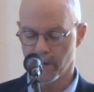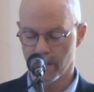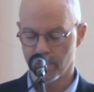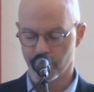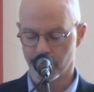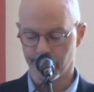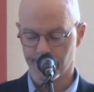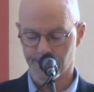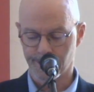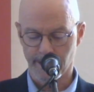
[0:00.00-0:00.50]

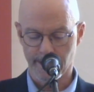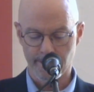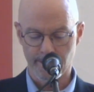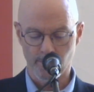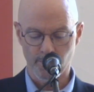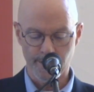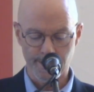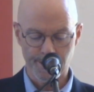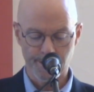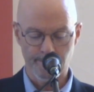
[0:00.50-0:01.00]
Henry said
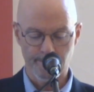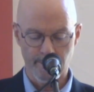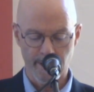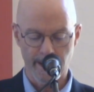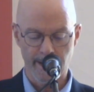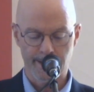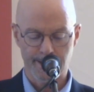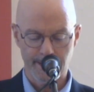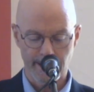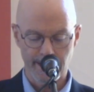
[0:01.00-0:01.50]
that we should
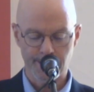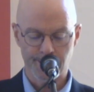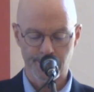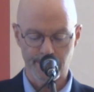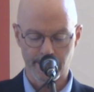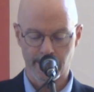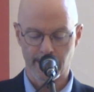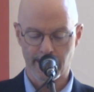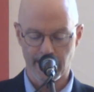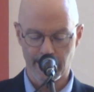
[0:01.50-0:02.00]
pay
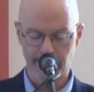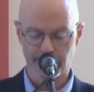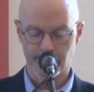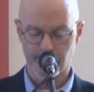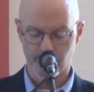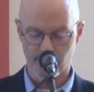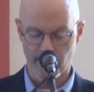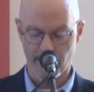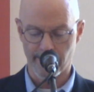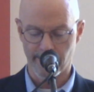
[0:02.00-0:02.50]
attention to God's
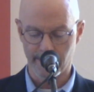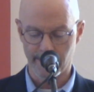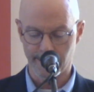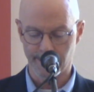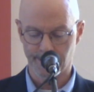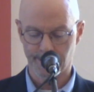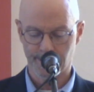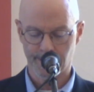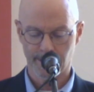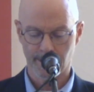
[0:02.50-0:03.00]

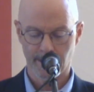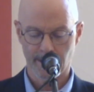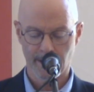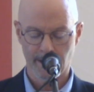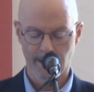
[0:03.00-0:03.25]
providence.